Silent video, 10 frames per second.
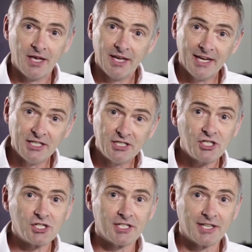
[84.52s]
In
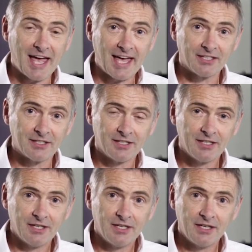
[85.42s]
addition to that,
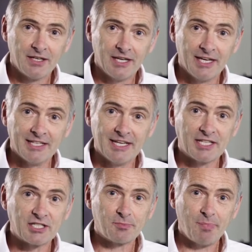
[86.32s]
it
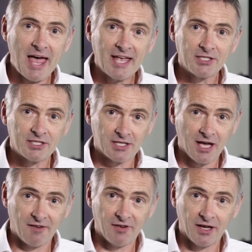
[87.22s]
expands to
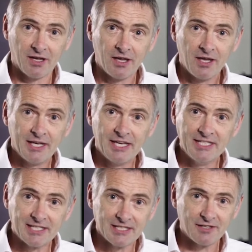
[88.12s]
cover
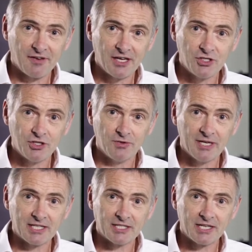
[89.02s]
heat interface
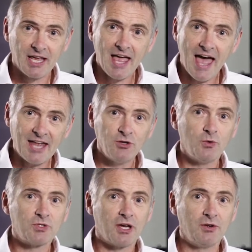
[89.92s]
units and
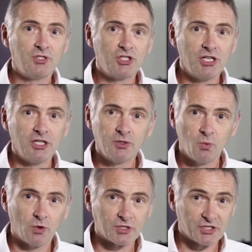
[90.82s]
also chilled
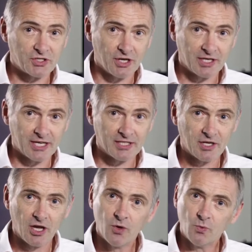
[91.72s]
water circuits,
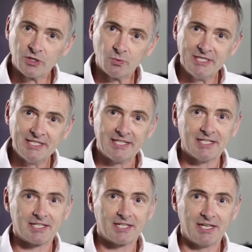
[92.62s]
which we
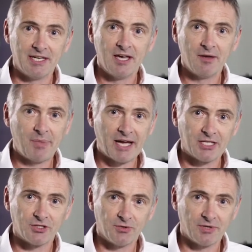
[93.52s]
didn't see back
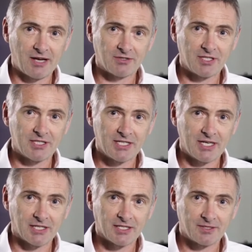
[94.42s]
in
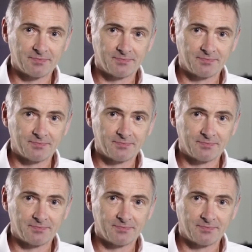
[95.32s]
2006.